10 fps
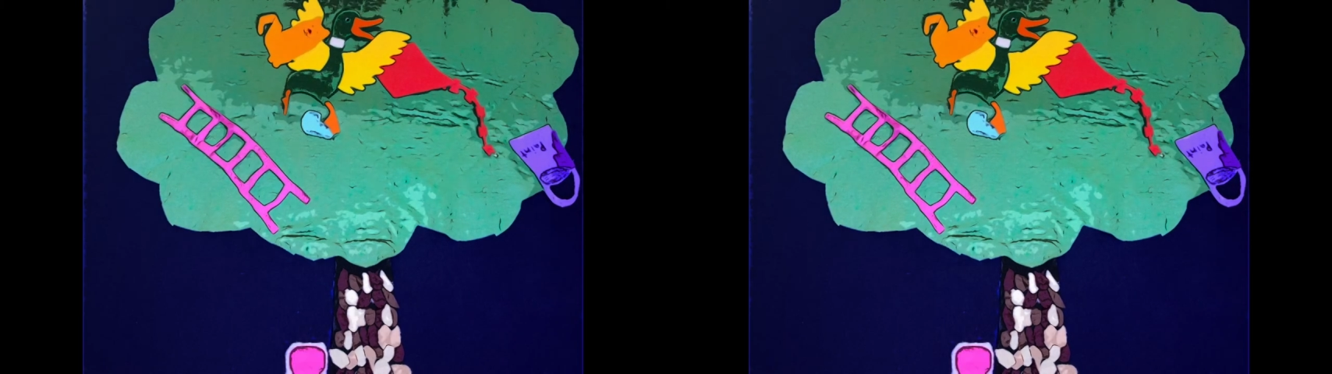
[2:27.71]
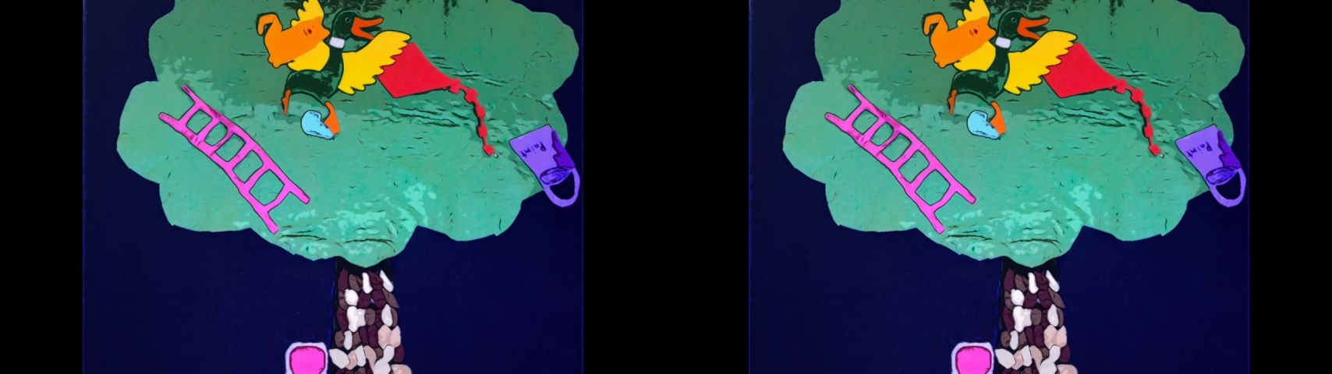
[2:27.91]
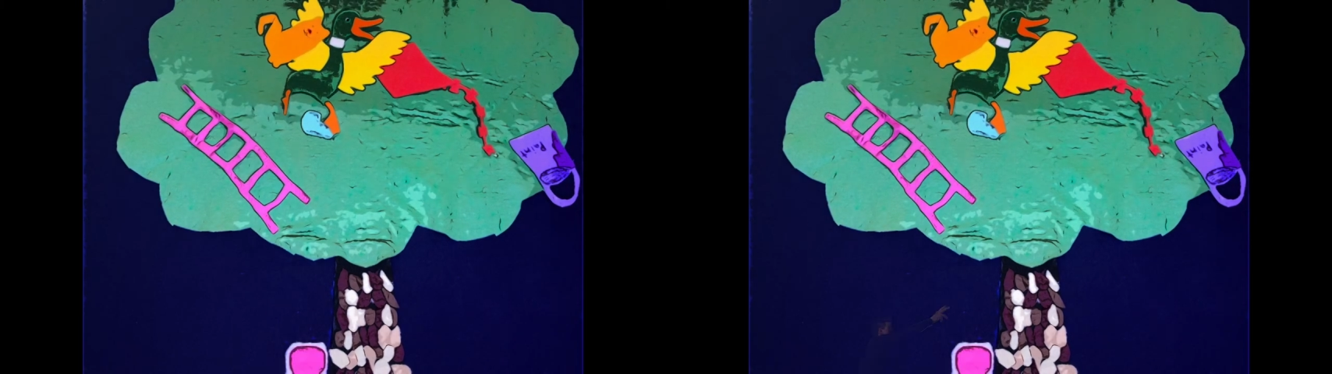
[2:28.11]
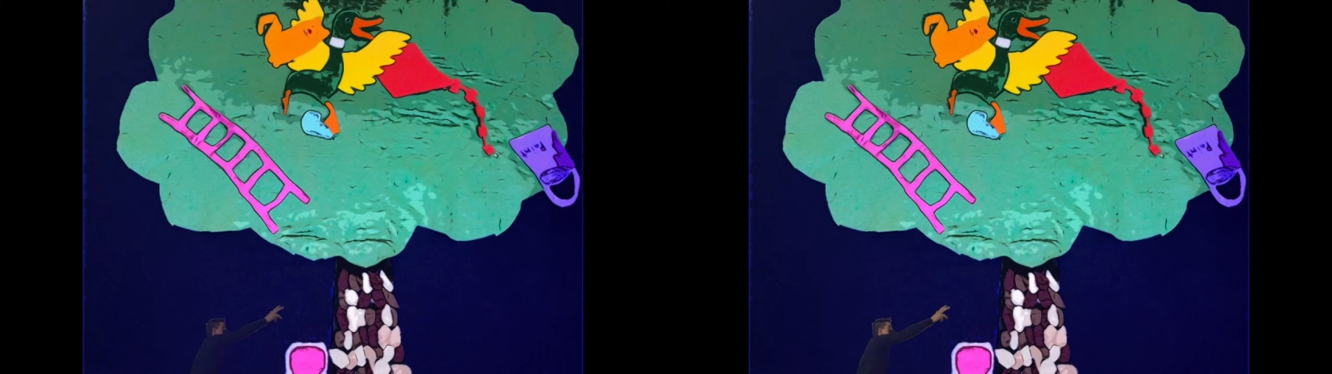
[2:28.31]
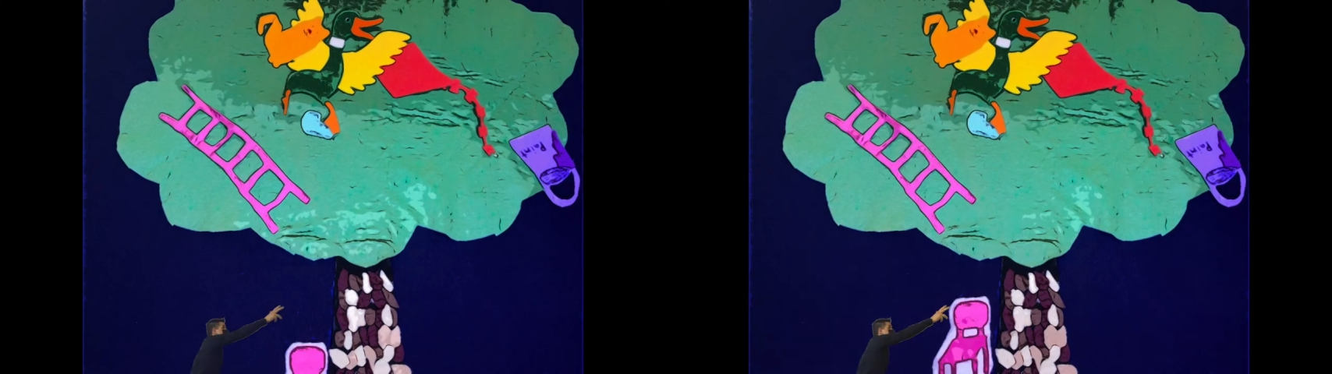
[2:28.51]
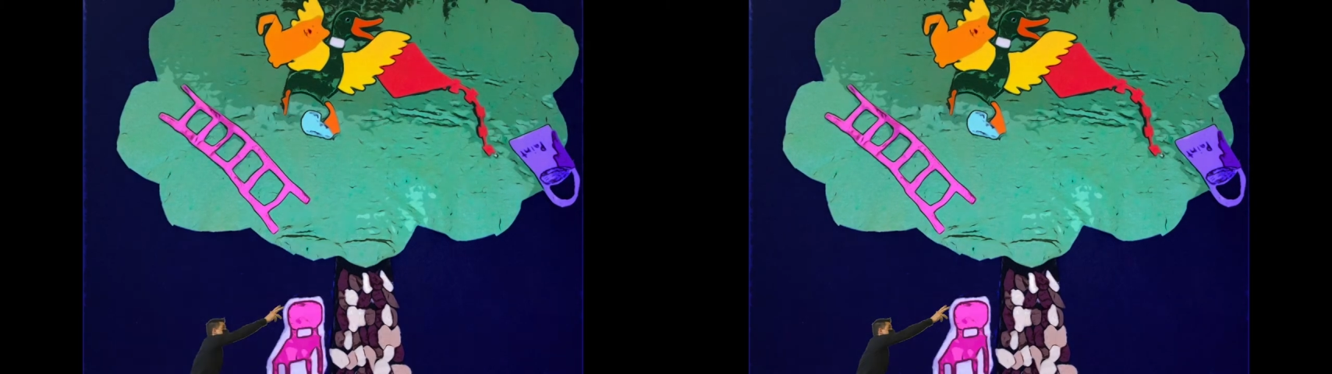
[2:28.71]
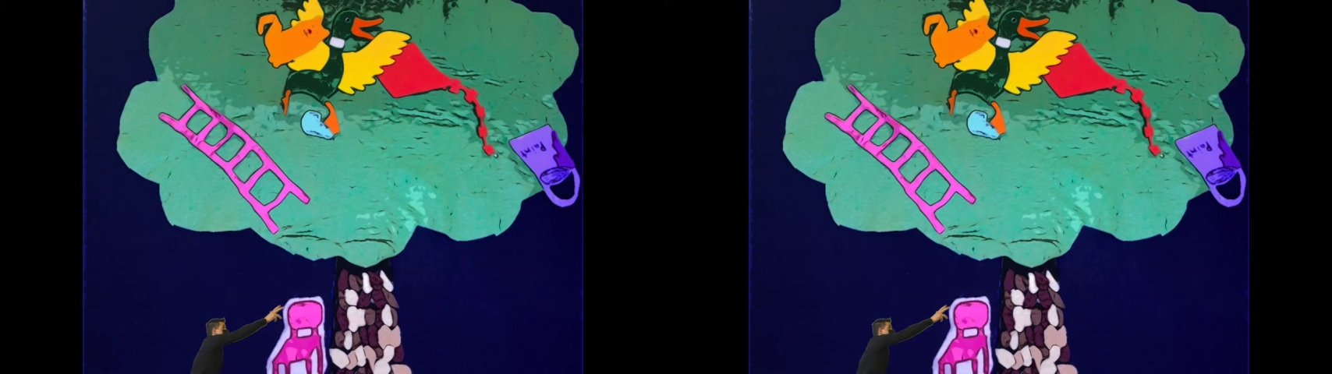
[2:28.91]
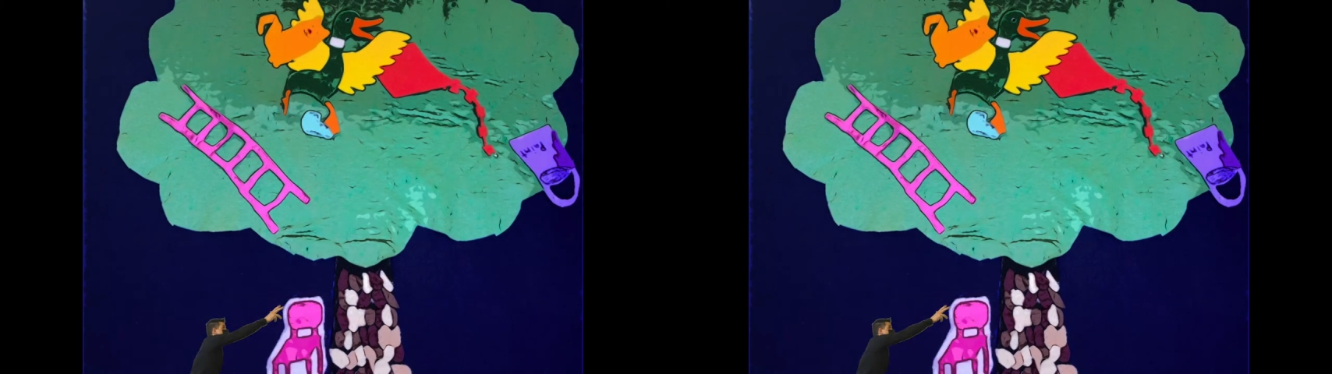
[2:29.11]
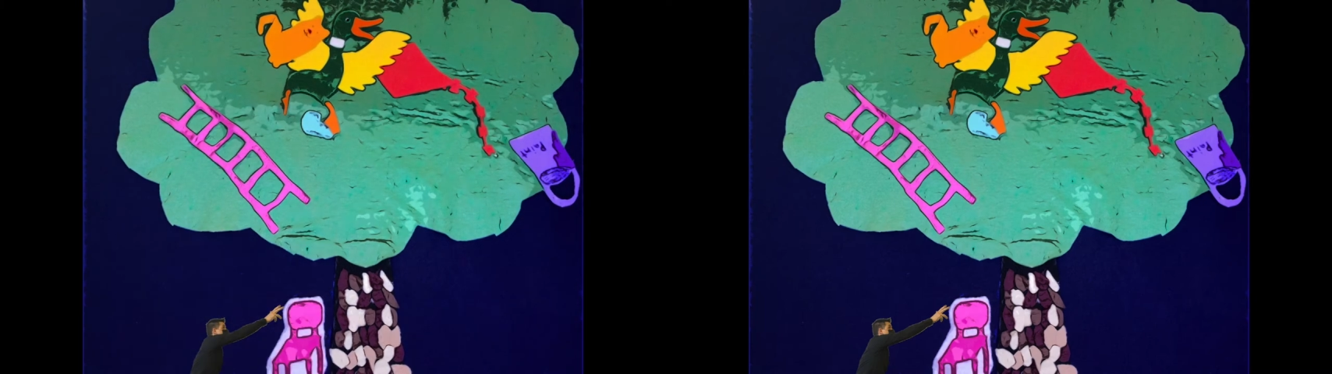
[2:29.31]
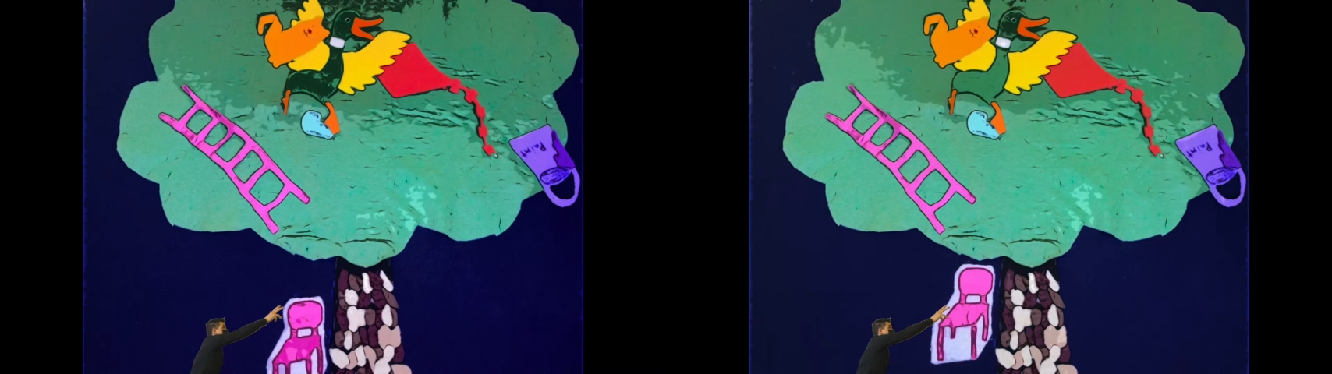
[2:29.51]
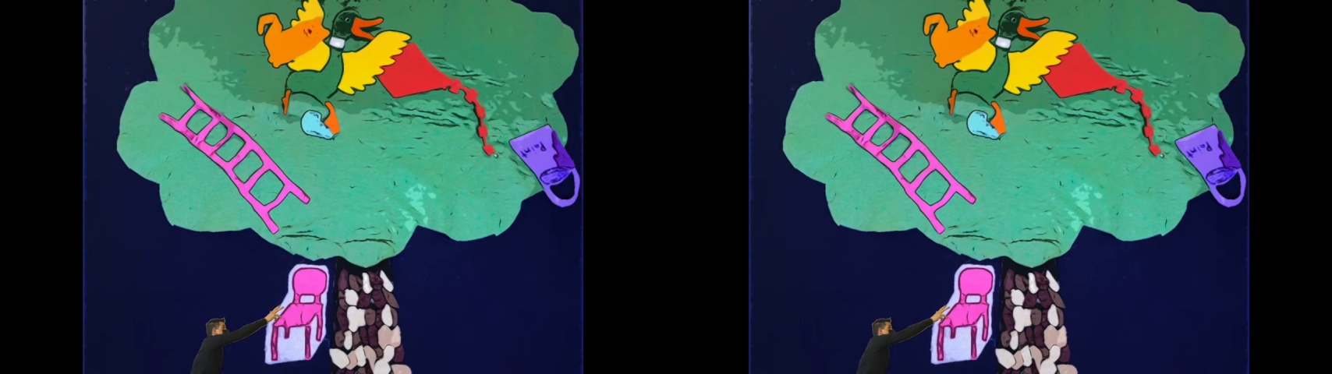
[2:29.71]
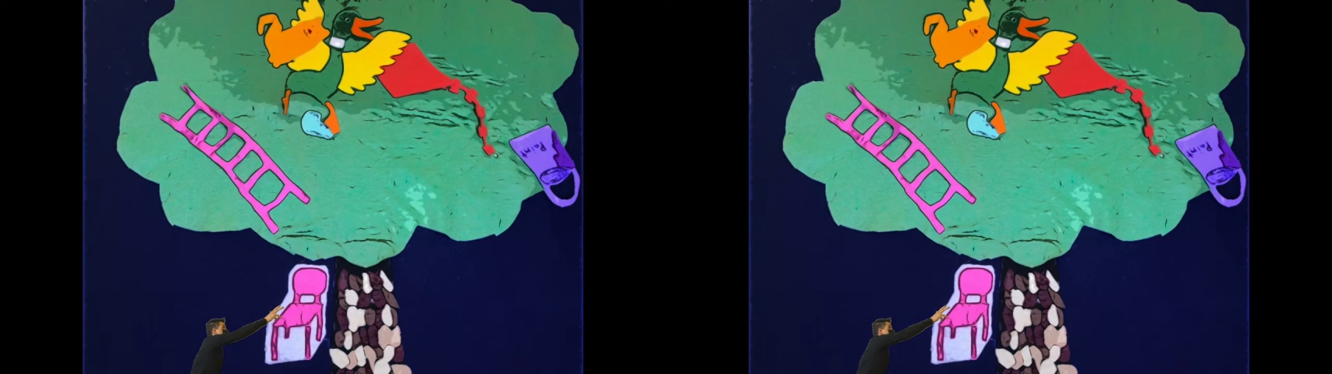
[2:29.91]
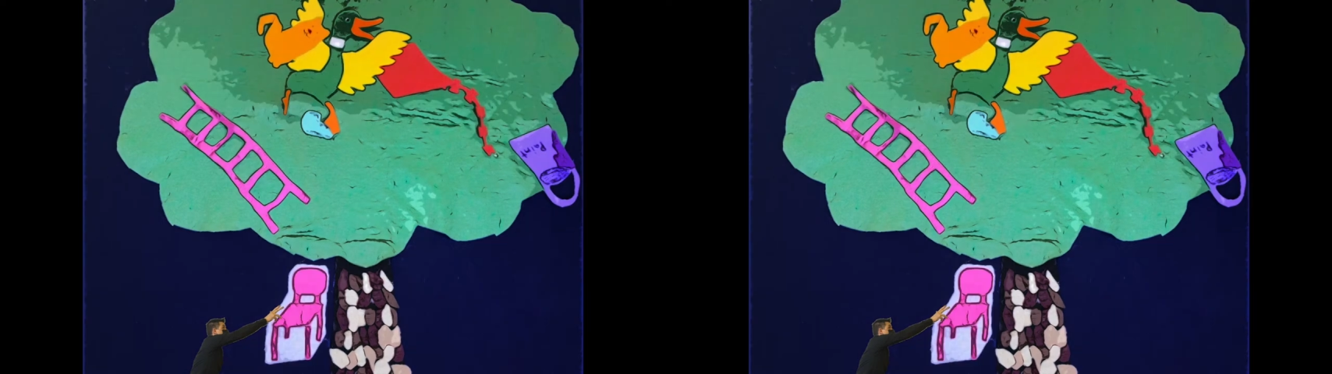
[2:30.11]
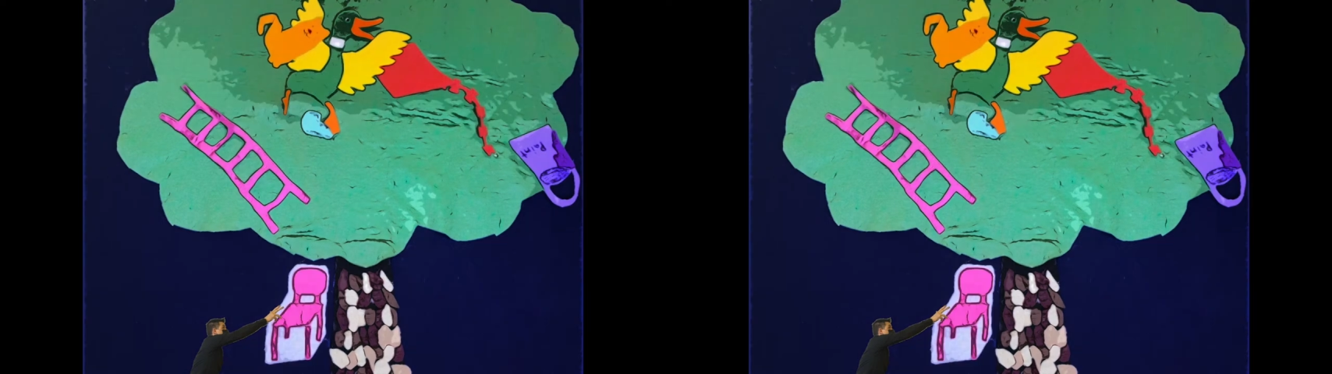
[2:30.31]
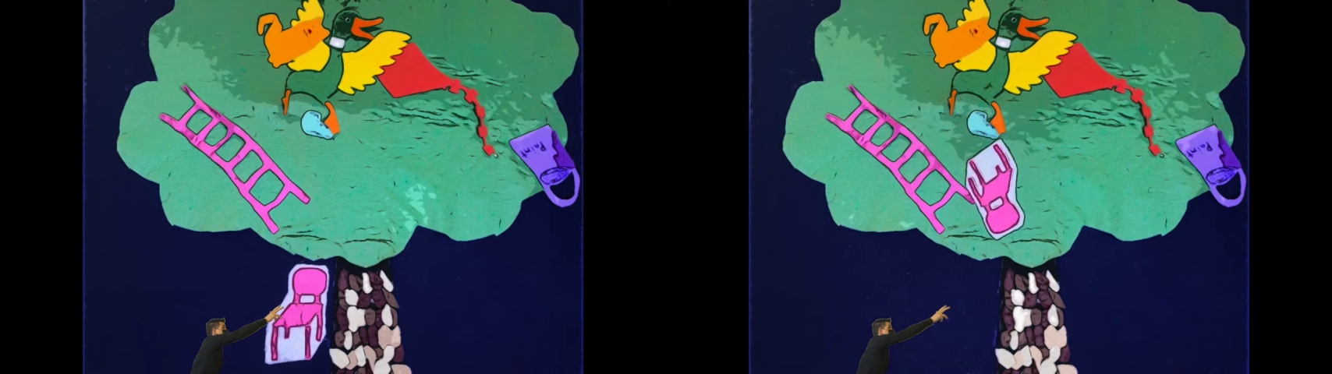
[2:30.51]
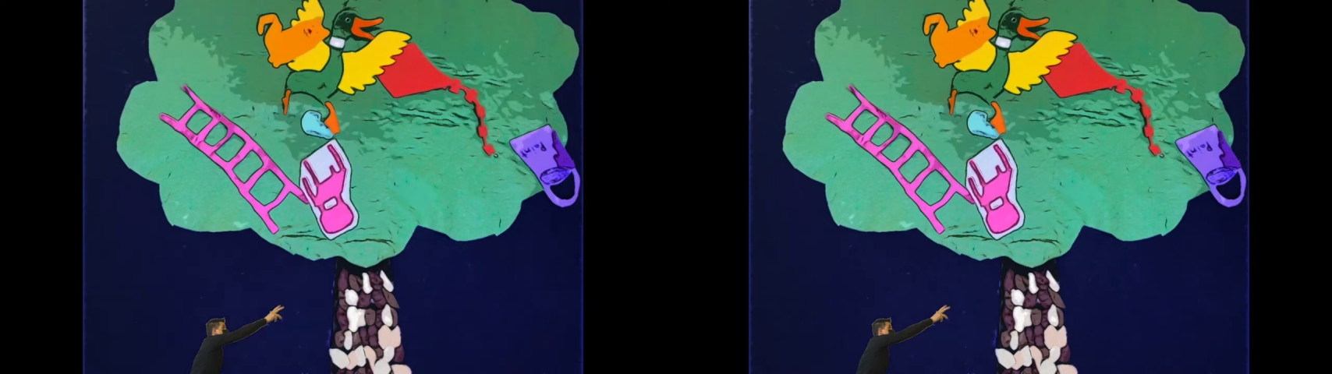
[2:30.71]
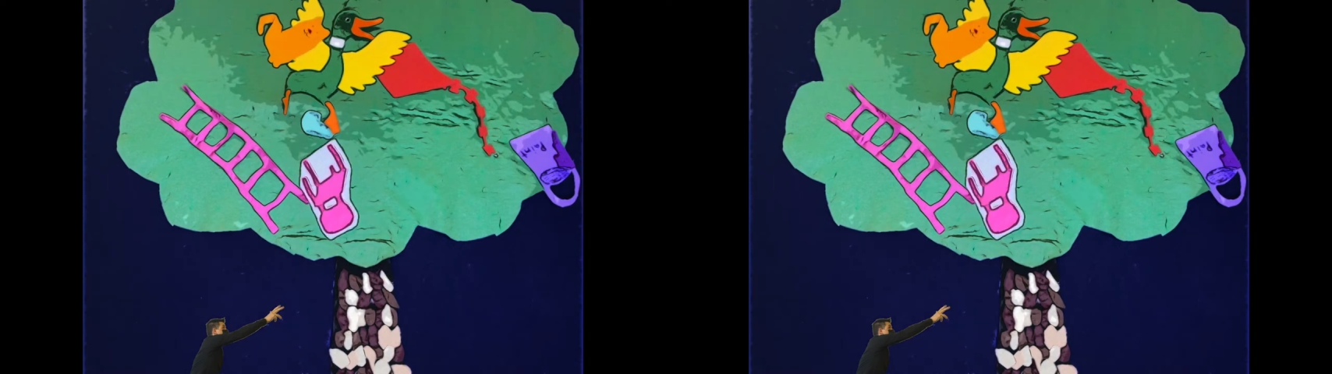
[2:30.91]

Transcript: No face is visible, so there are no lips to read.